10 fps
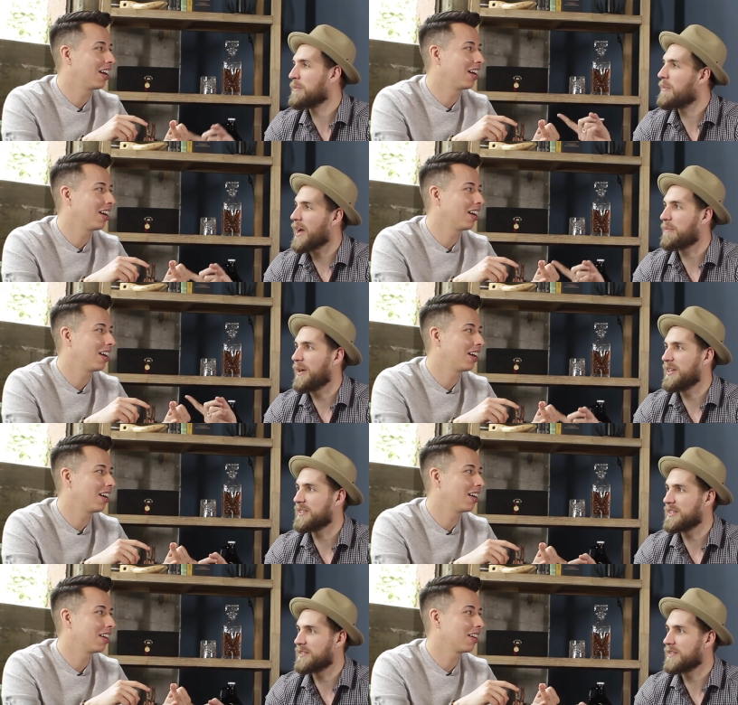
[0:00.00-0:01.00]
Speaker 1: can back Paige
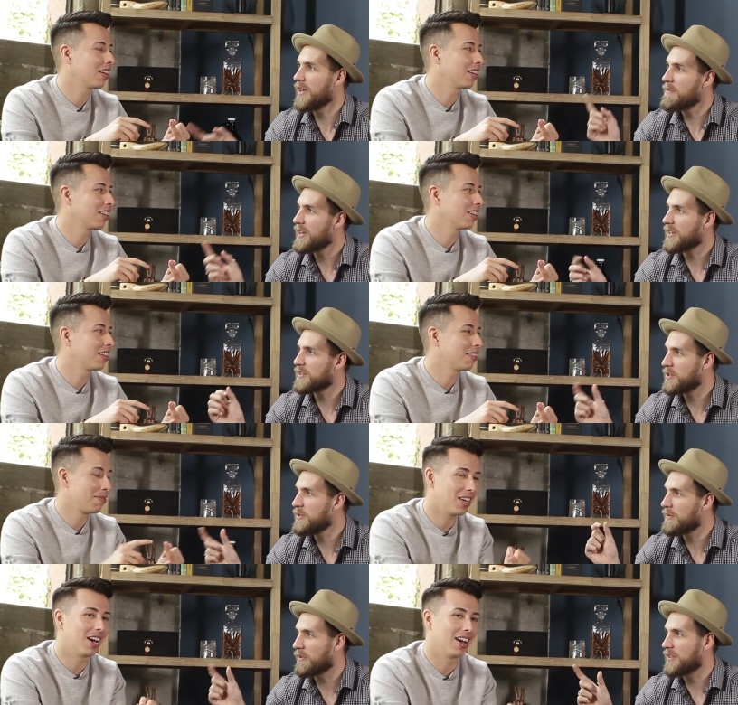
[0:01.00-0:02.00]
because they make 2
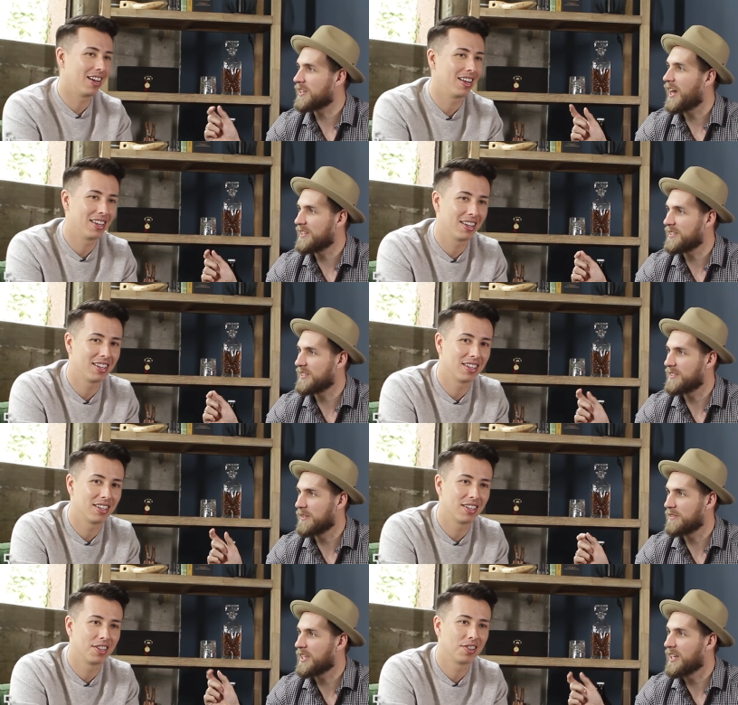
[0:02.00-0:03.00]
different sizes
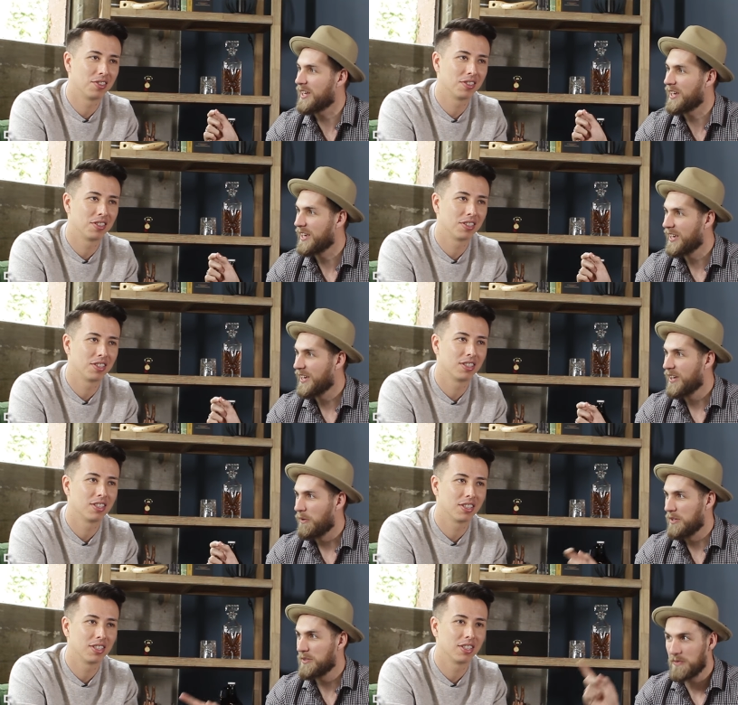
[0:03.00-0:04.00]
of skinny,
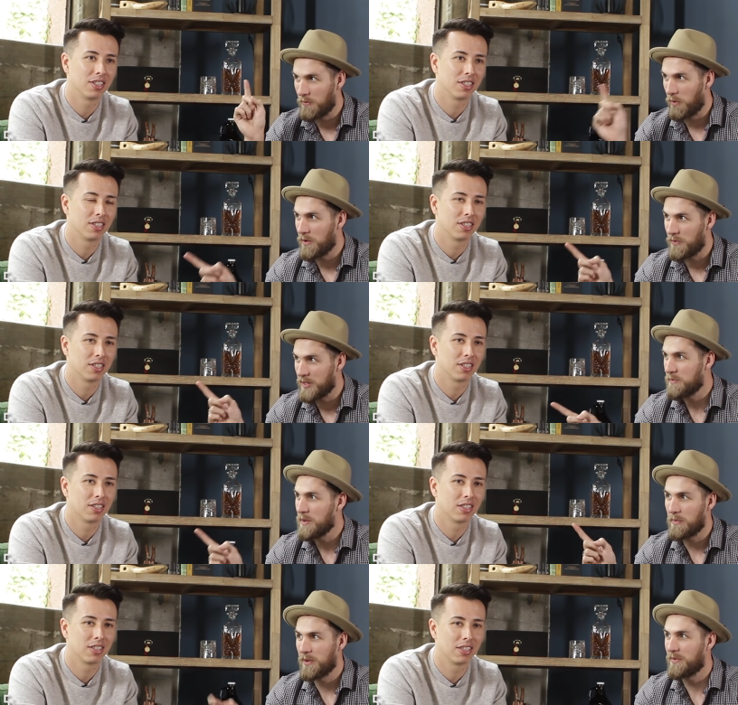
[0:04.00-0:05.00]
which one fits me
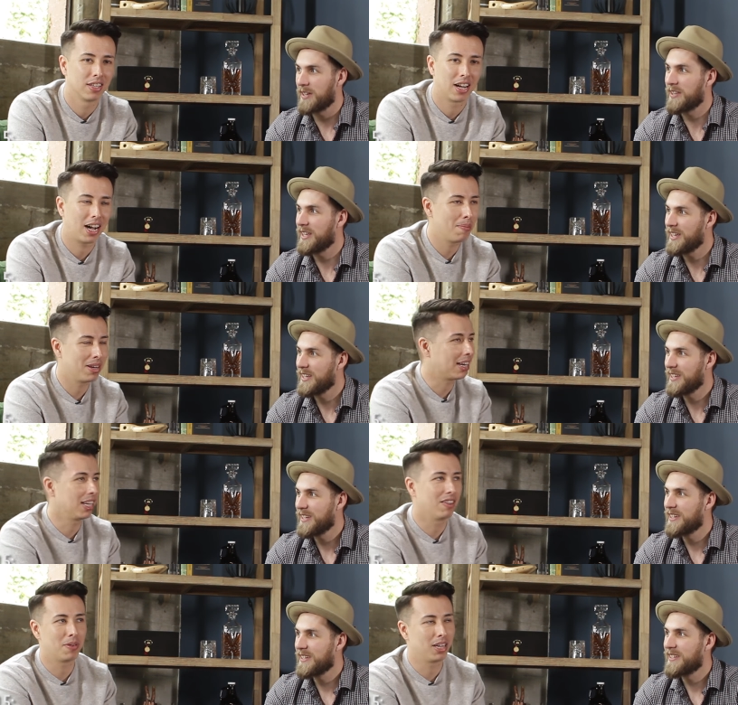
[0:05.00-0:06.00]
perfectly. I mean, I
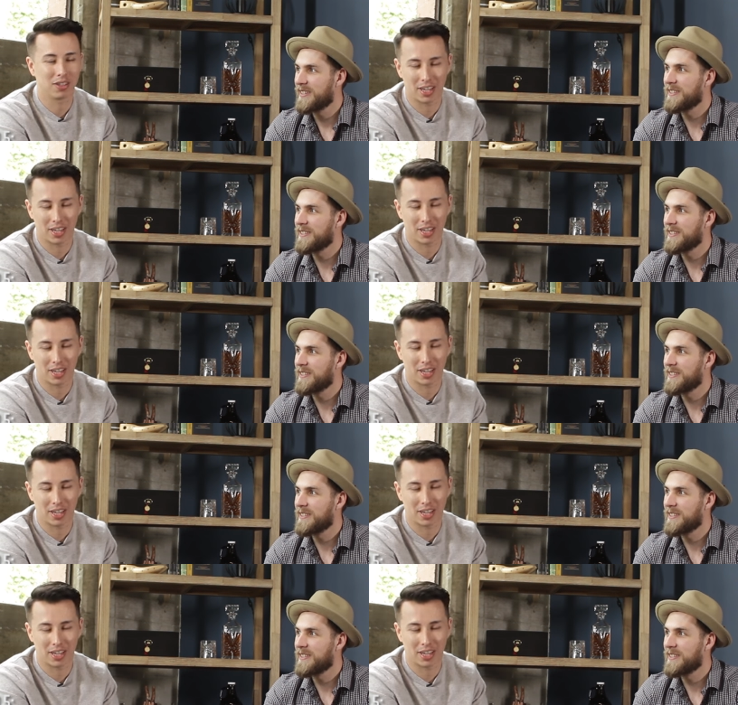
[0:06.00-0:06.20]
love Paige.